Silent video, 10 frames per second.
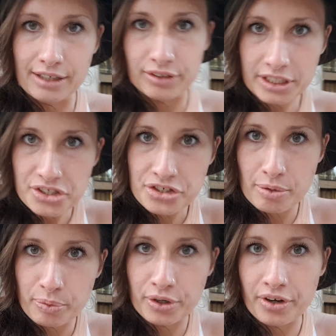a
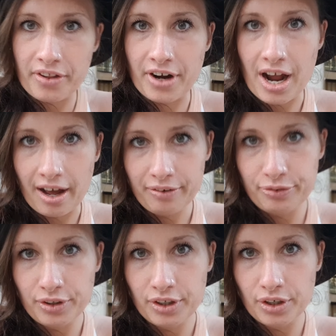relationship with your other
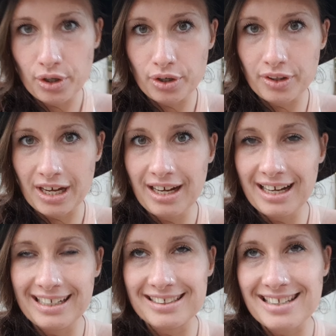half or that,
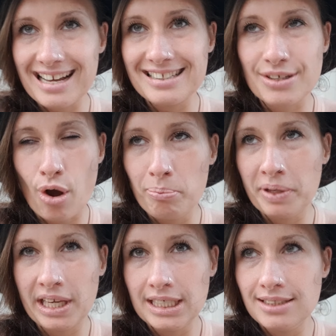and it's
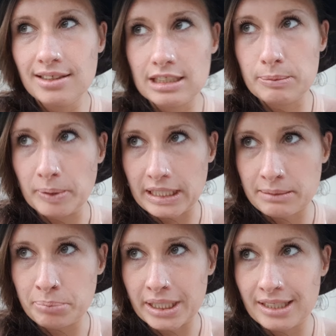complicated to
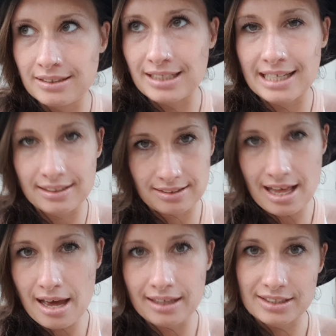explain because it is
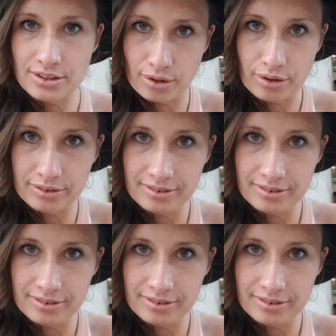that and it's not.